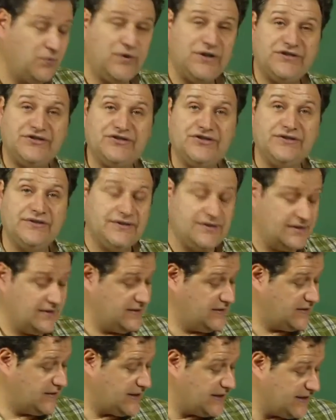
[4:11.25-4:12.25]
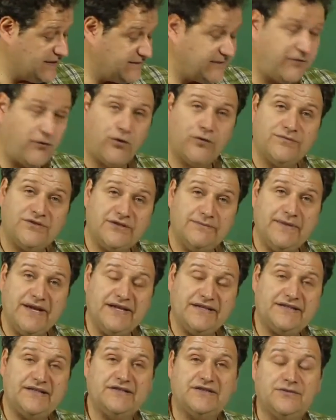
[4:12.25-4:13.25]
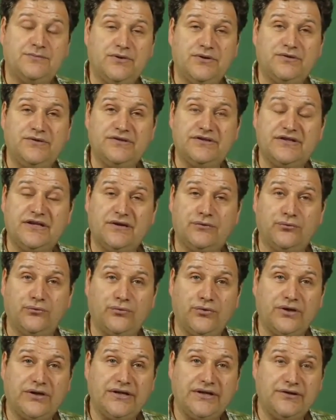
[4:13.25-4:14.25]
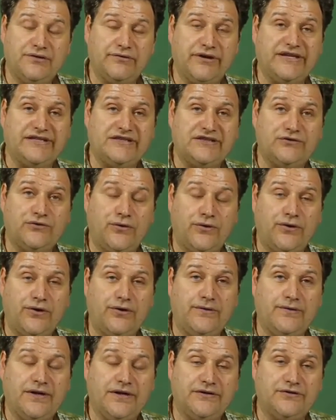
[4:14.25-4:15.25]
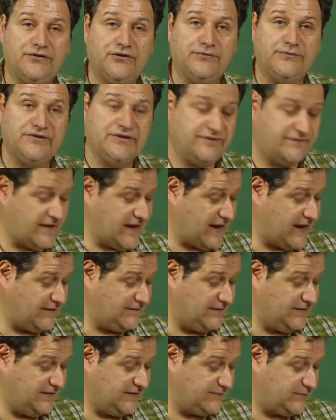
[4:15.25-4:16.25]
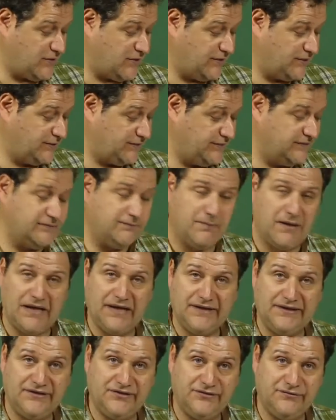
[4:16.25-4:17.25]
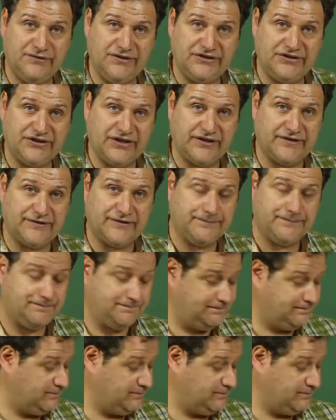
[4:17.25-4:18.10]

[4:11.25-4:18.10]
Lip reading: which forms the basis to produce a really great soil in terms of having these particles bind to each other